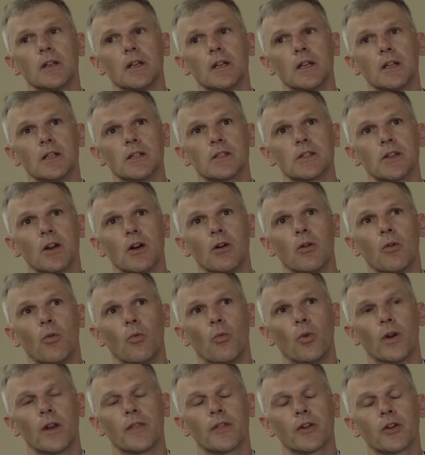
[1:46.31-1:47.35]
And so,
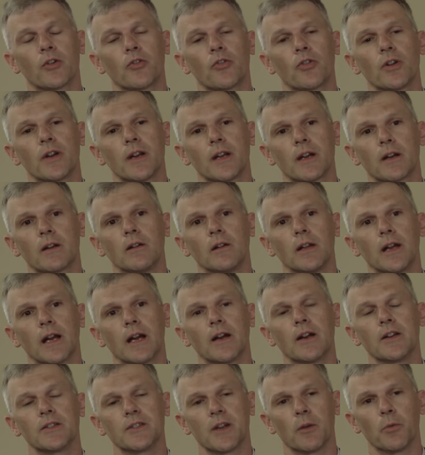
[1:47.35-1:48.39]
one of the critical
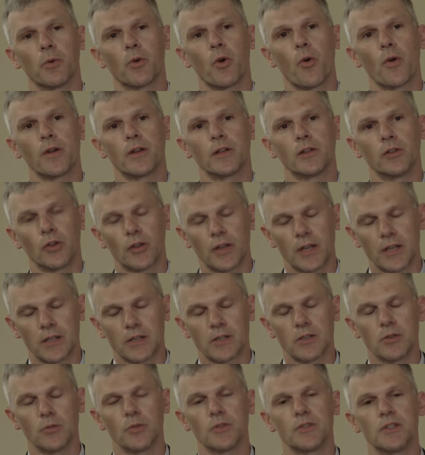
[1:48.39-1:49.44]
areas that we're going to look
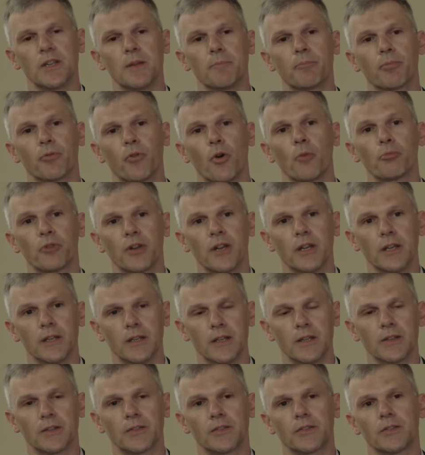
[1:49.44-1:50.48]
into is the
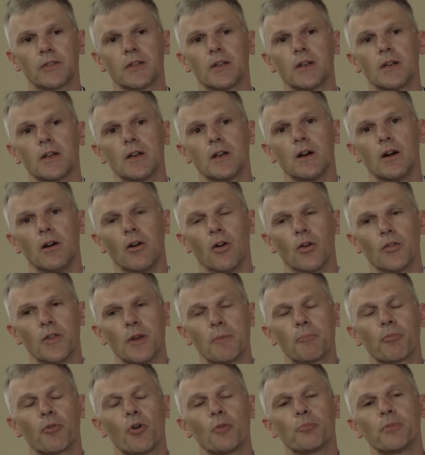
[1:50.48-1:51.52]
appropriateness or the
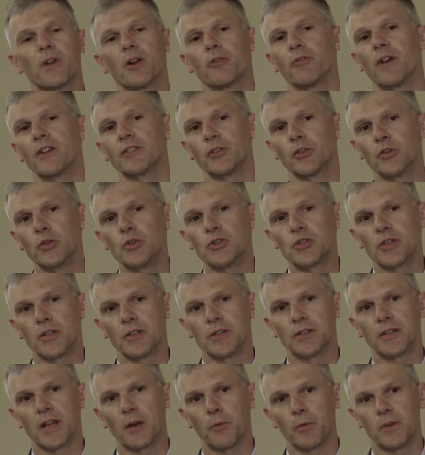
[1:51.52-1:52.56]
appropriate
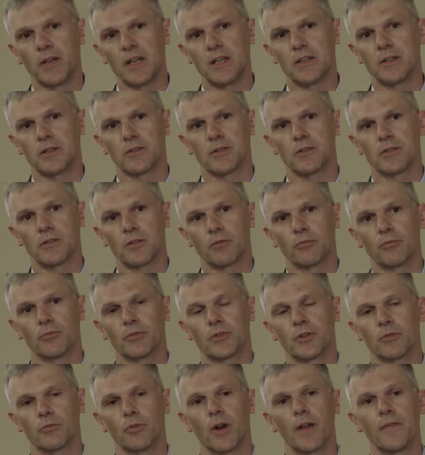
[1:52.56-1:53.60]
resolutions that we need to, to,
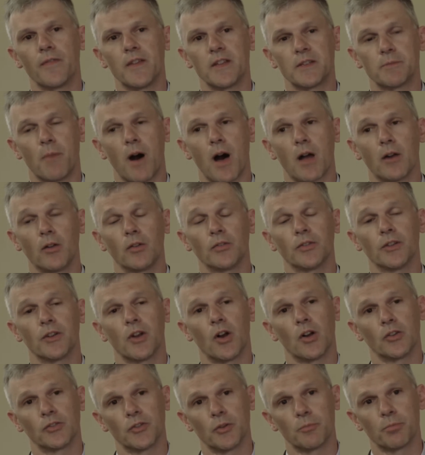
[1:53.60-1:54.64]
to run these models and
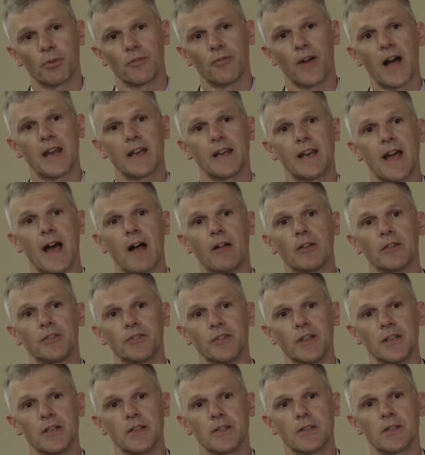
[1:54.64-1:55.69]
also provide
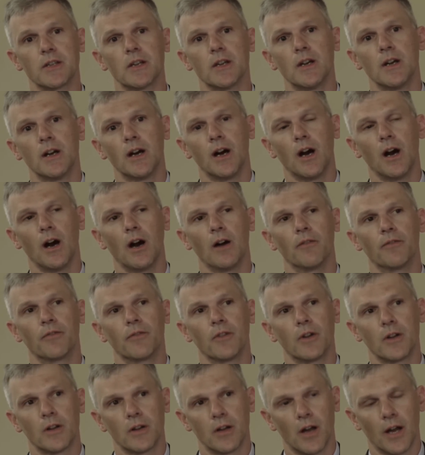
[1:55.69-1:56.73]
analyses of,
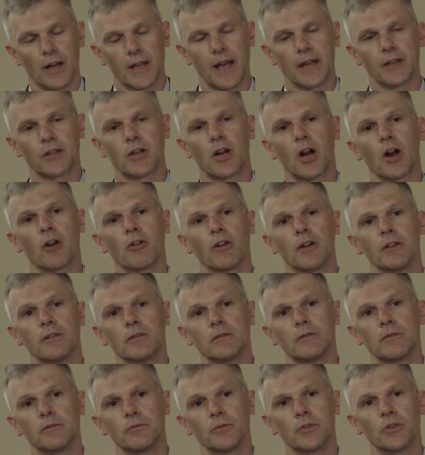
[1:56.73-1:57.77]
again, current
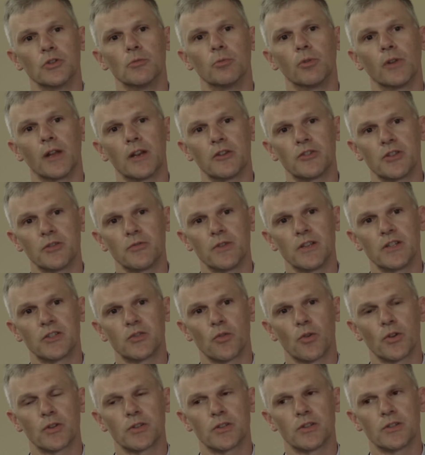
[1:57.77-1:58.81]
renewable energy
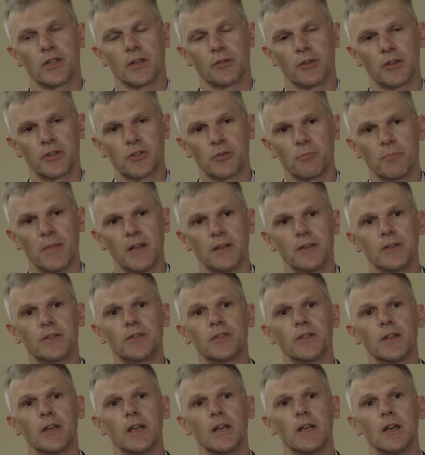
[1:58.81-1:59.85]
resources, their
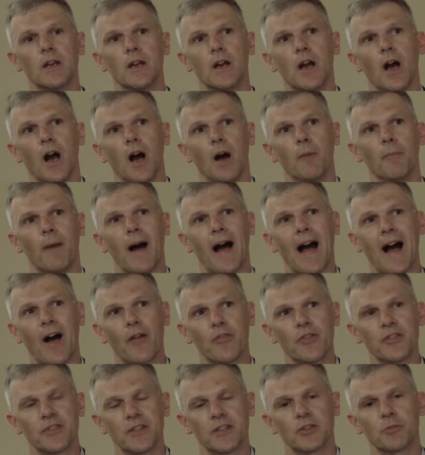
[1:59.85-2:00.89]
intermittency, um, how
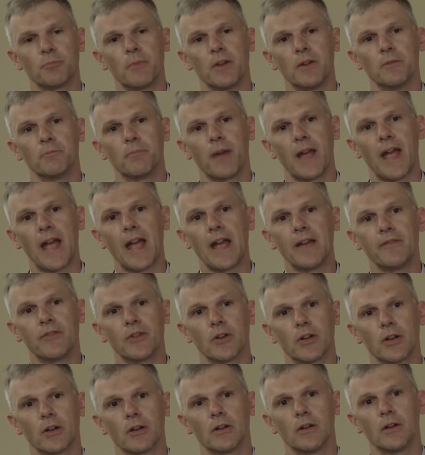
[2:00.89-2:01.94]
this intermittent
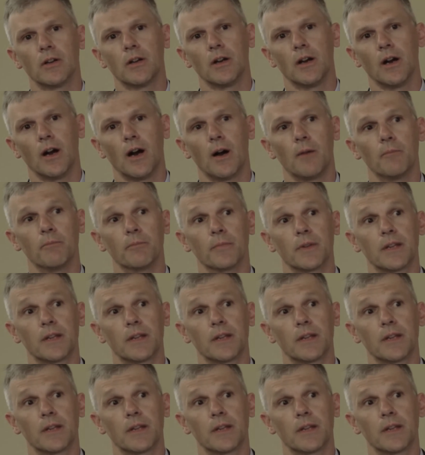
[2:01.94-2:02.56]
behavior um,